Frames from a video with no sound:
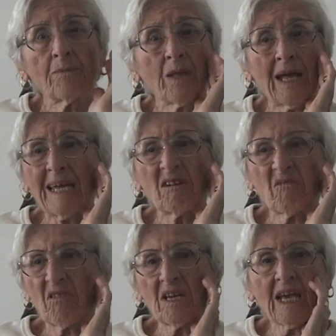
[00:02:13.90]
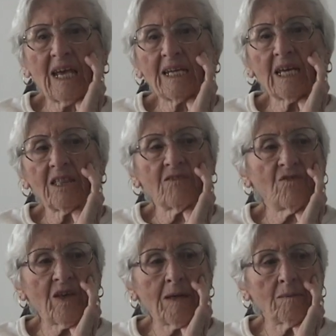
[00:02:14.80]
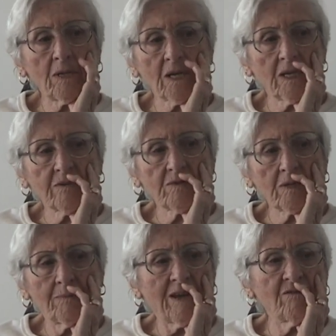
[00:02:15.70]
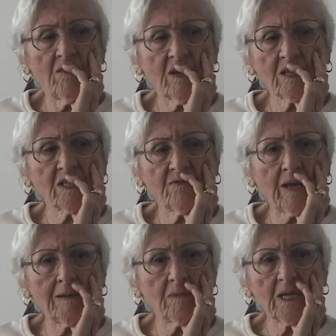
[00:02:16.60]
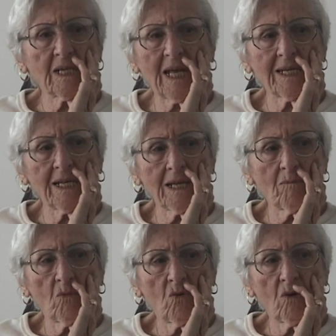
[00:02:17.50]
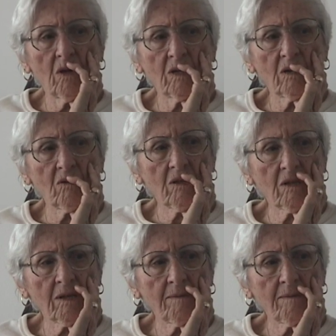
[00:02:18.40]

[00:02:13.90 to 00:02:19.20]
I don't think any of the family was in my father's family, not anymore. I don't think.